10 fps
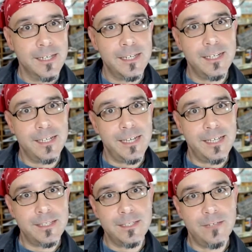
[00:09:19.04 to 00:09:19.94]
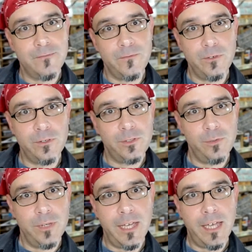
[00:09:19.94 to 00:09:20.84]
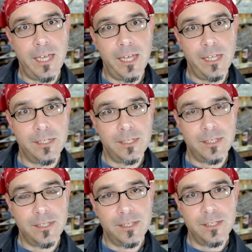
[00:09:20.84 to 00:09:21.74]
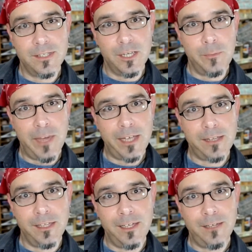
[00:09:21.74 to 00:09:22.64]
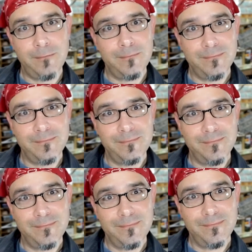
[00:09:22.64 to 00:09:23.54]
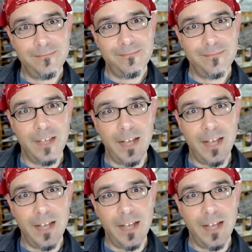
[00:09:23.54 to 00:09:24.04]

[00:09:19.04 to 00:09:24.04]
And that's it for tonight. Say goodbye, Klee. Good day.